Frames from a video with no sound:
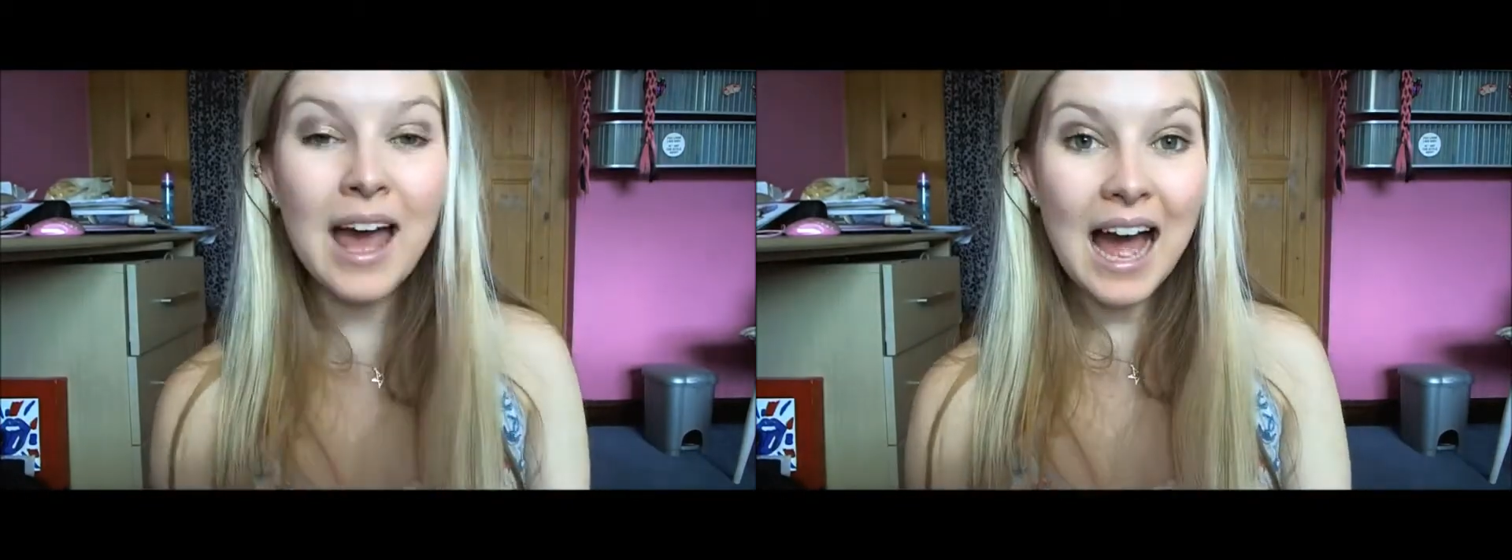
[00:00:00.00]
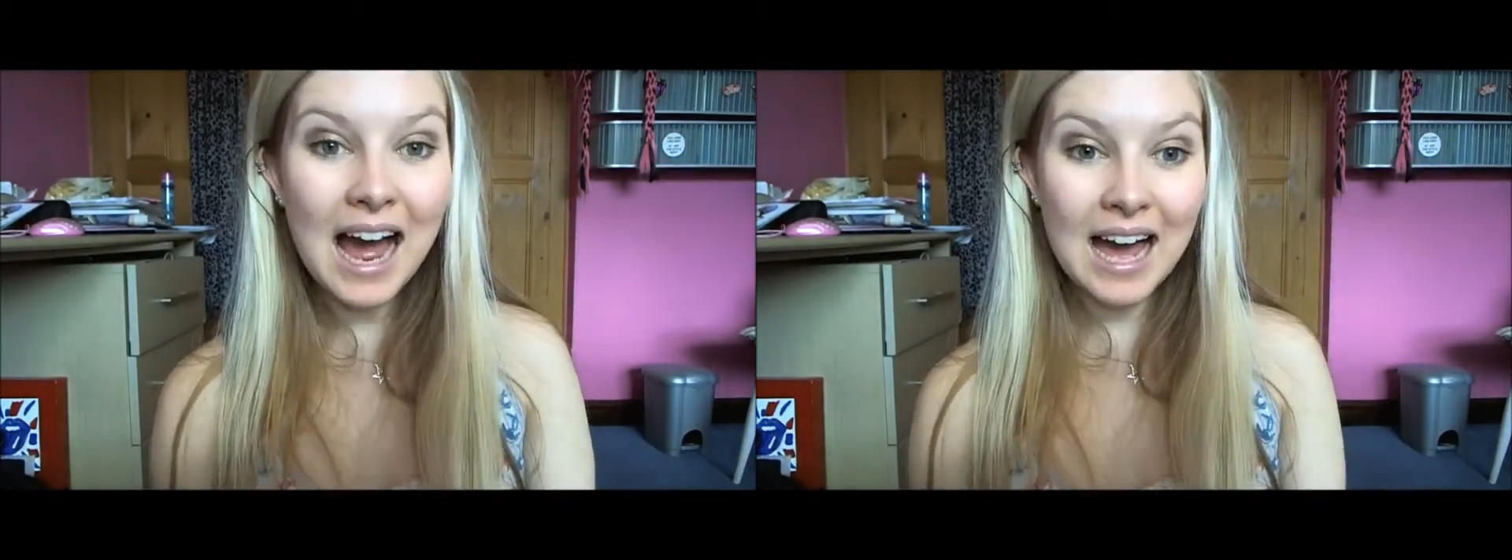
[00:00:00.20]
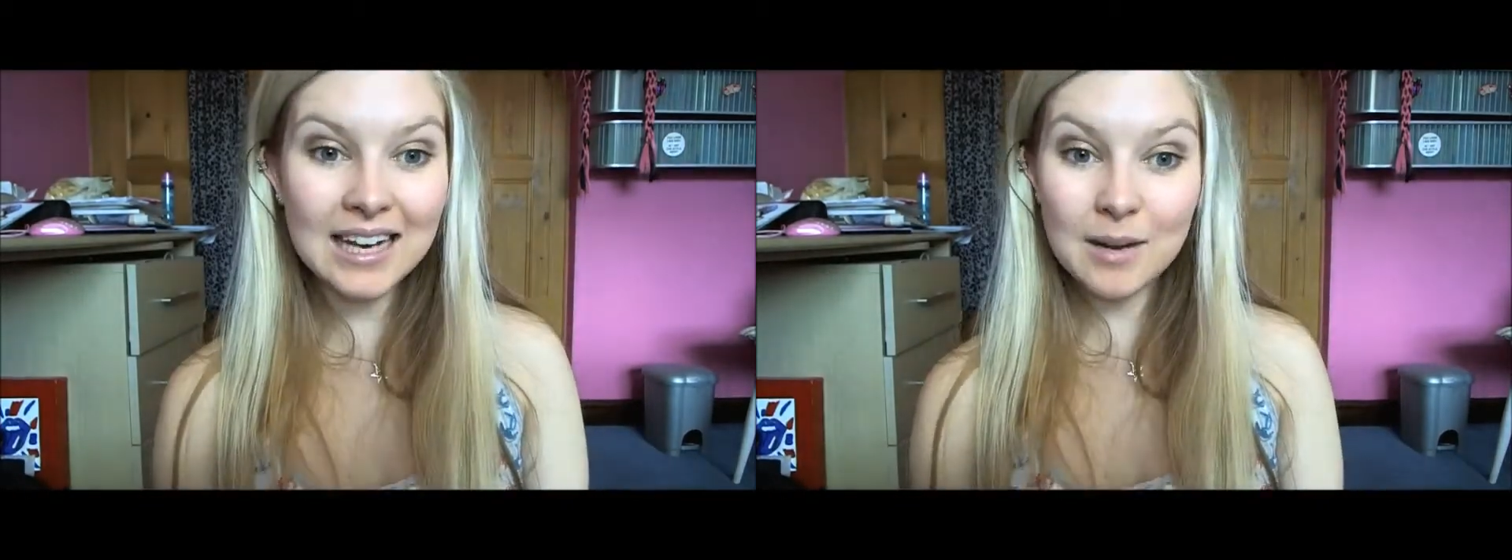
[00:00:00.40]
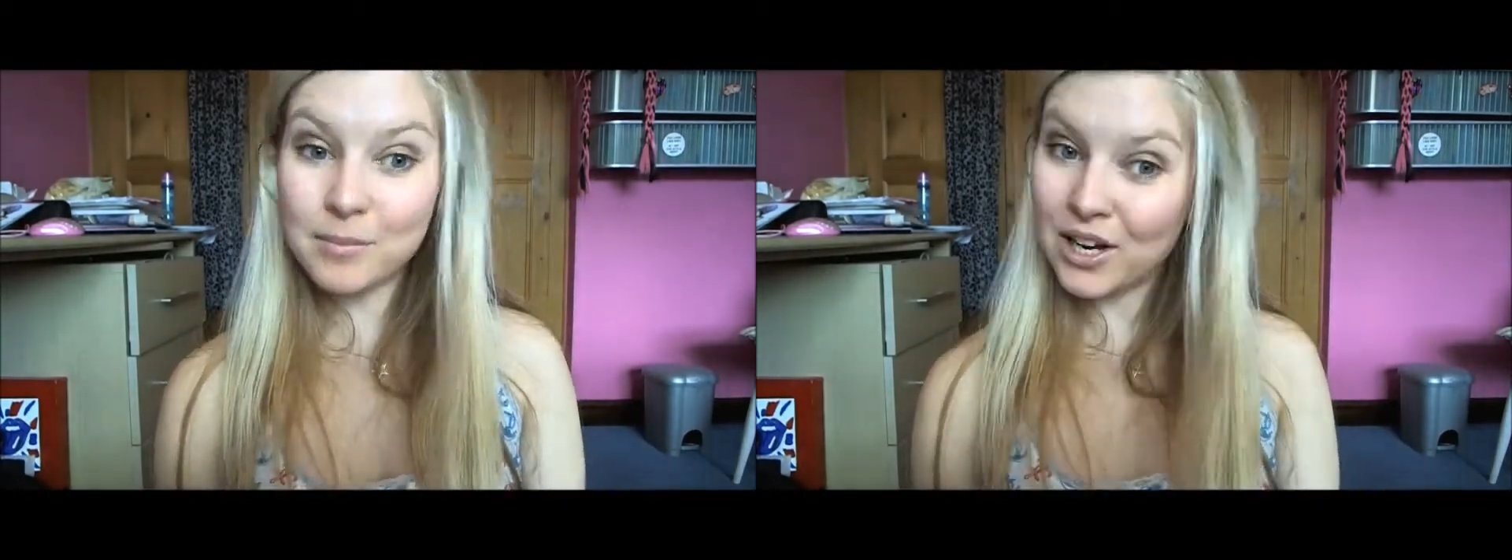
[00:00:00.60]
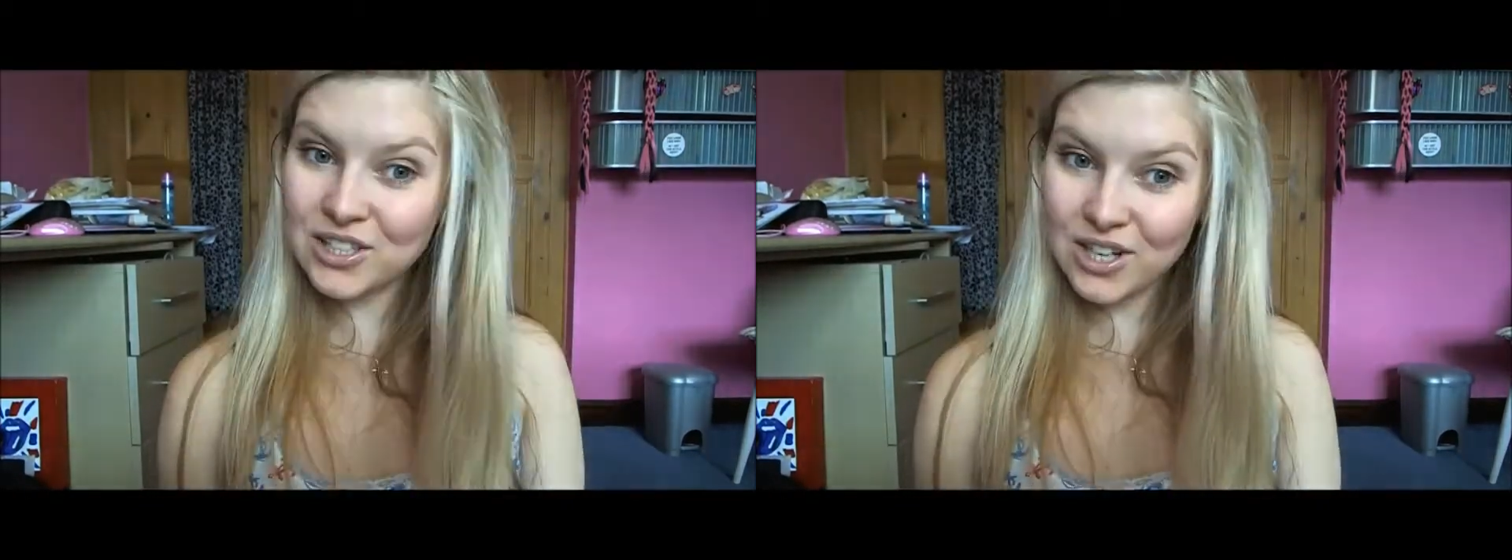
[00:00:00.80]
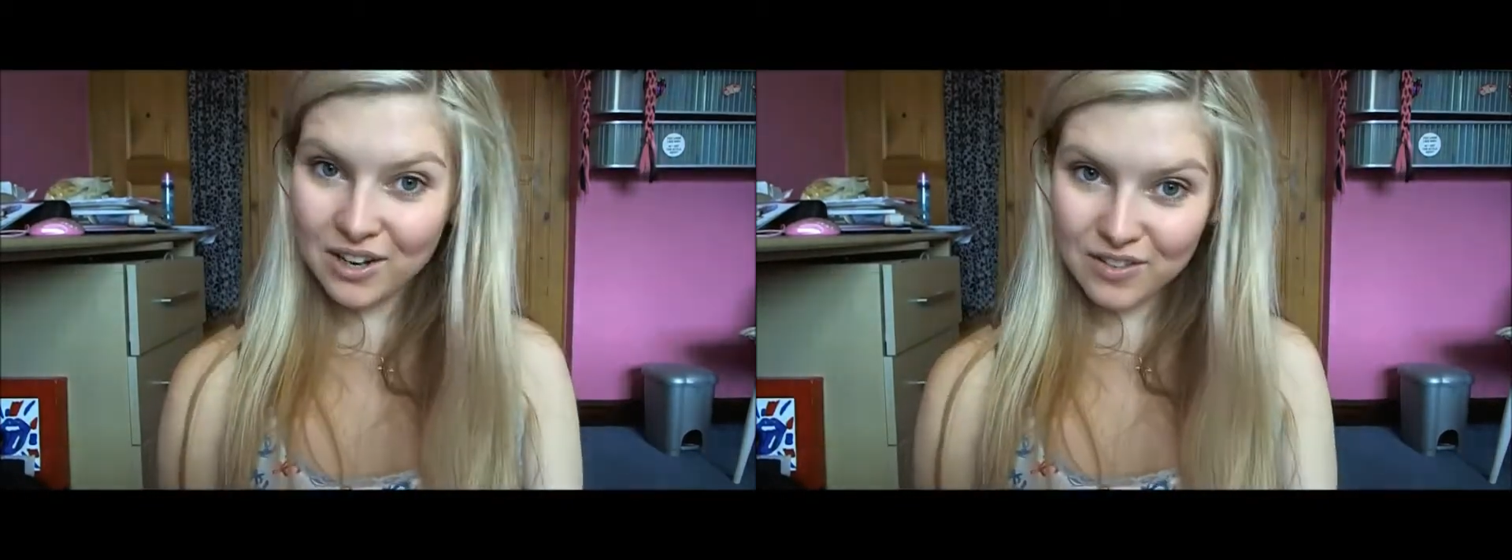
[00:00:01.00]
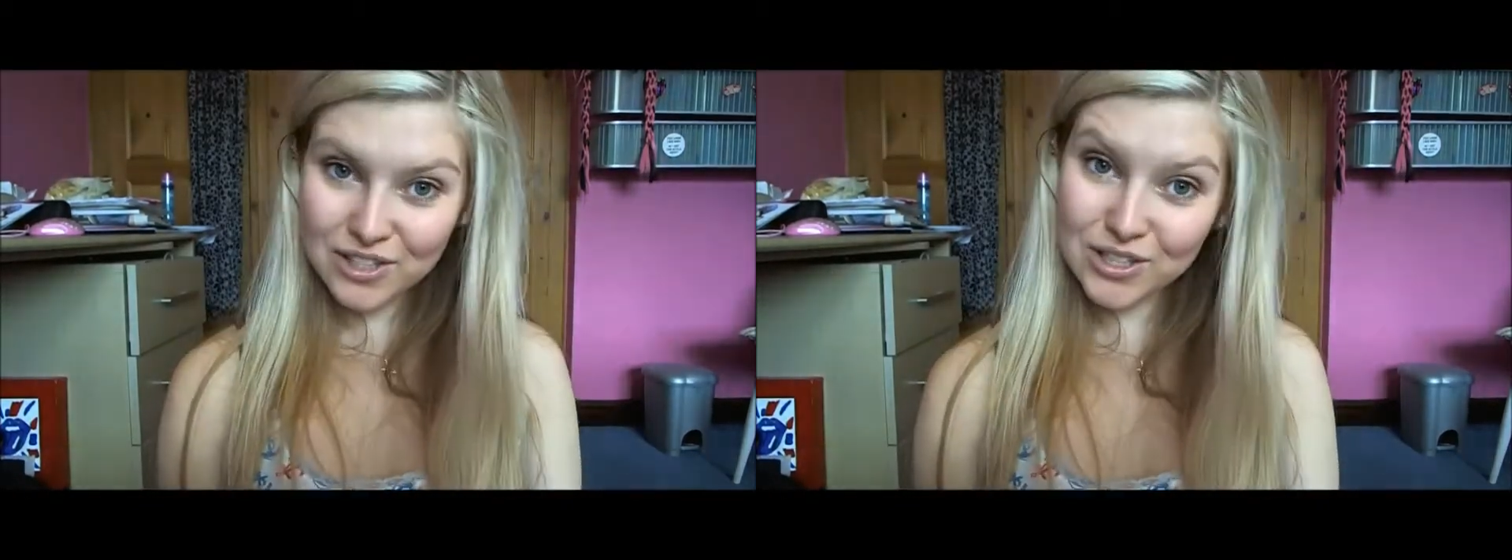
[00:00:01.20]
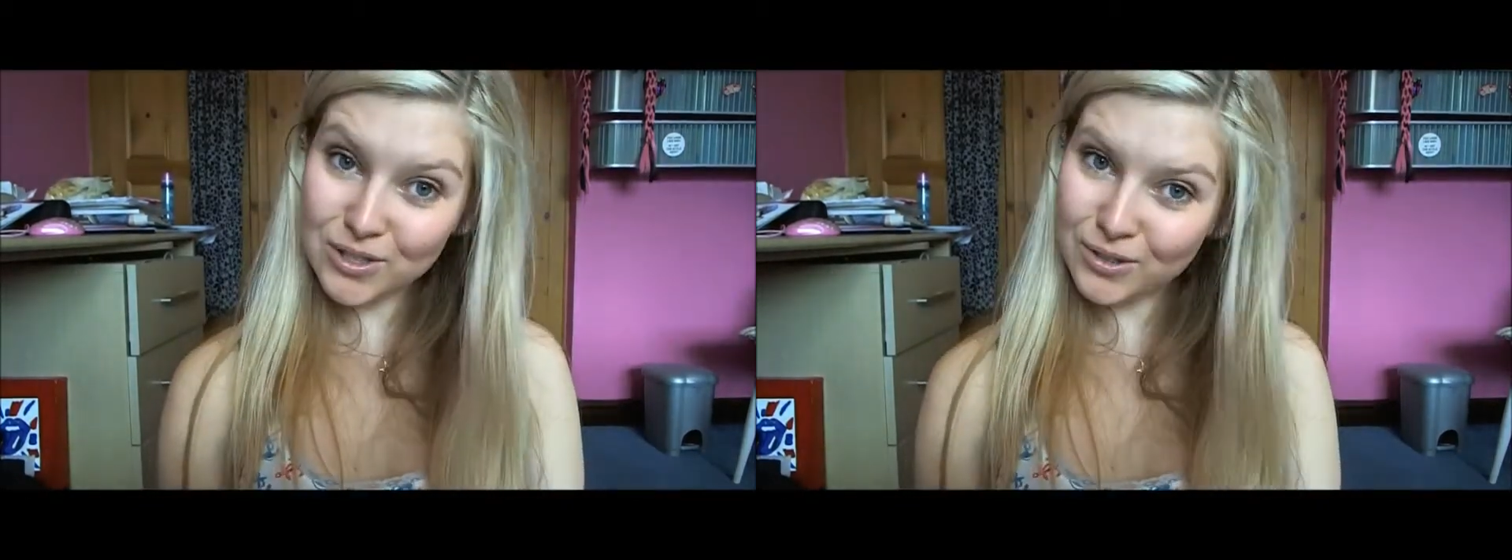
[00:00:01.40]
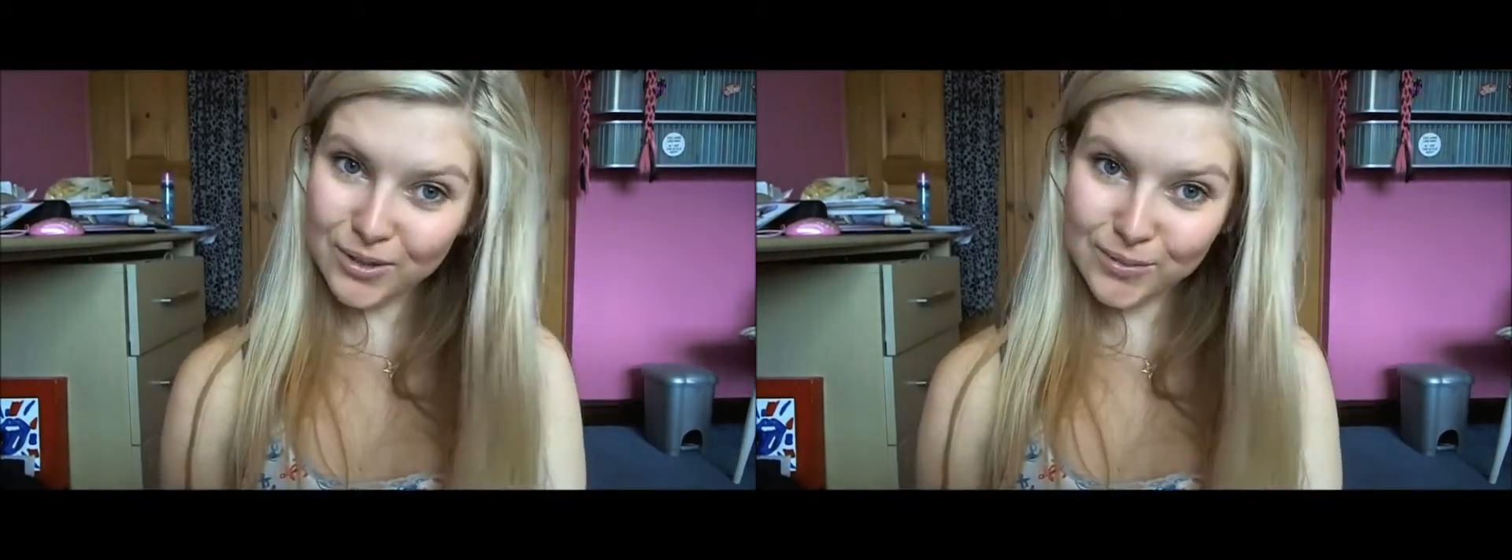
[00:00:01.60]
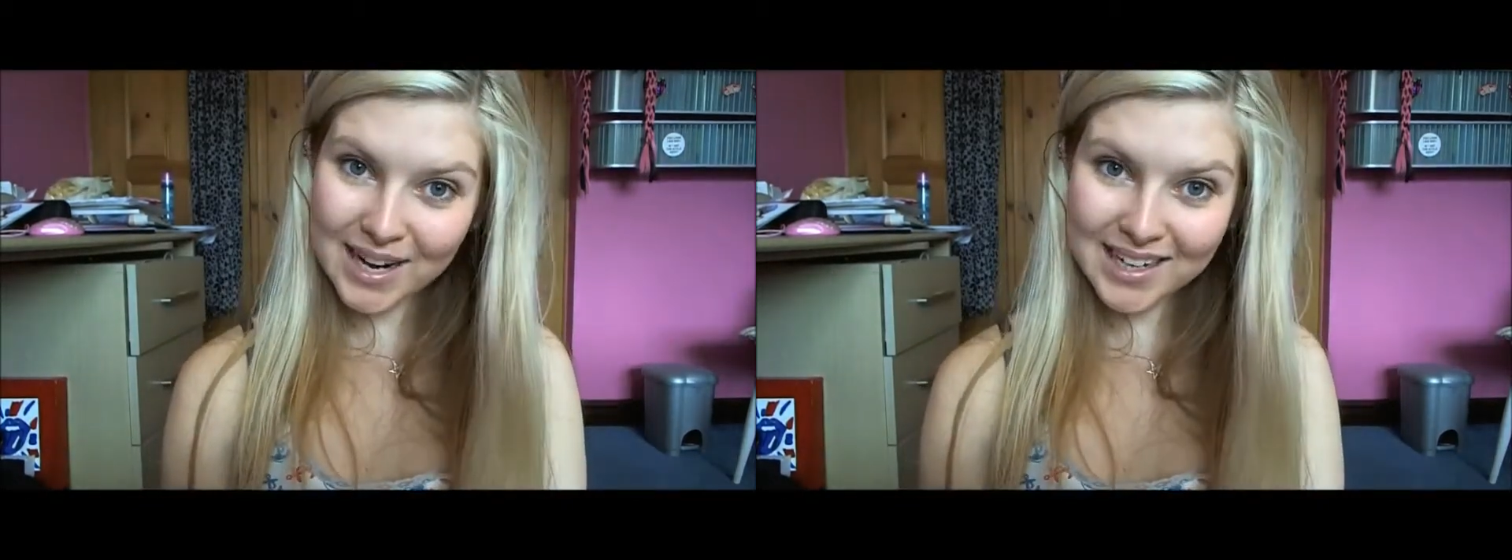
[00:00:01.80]
and I'm going to show you the tutorial
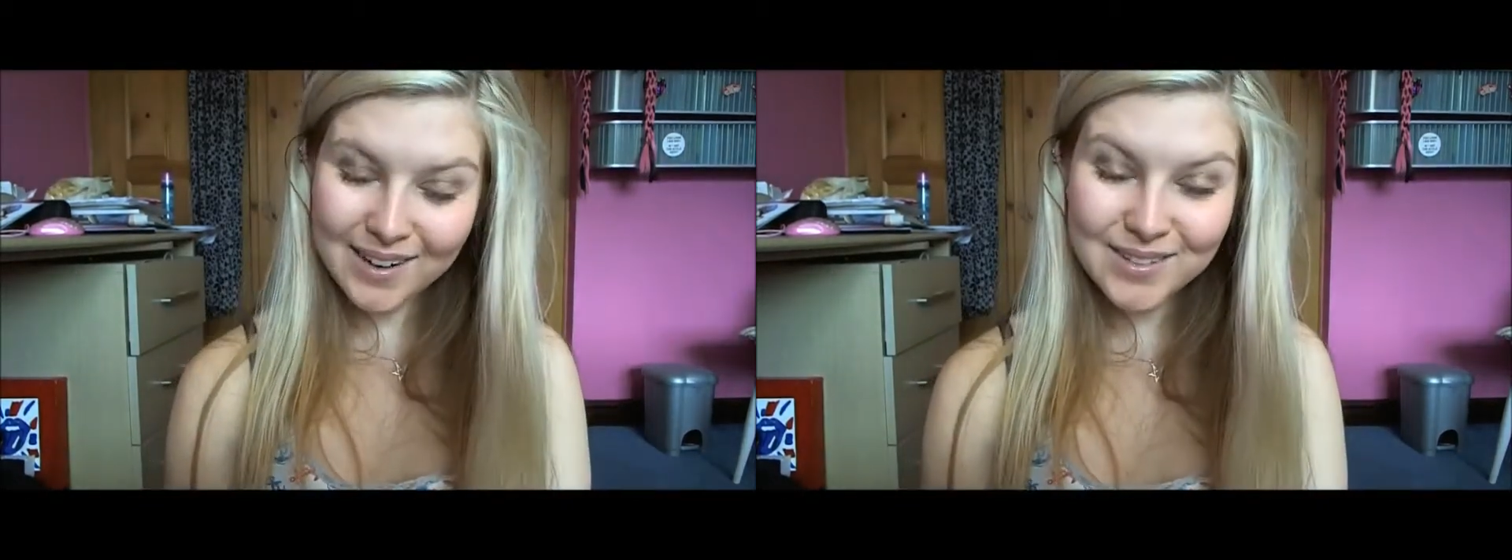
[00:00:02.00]
right now,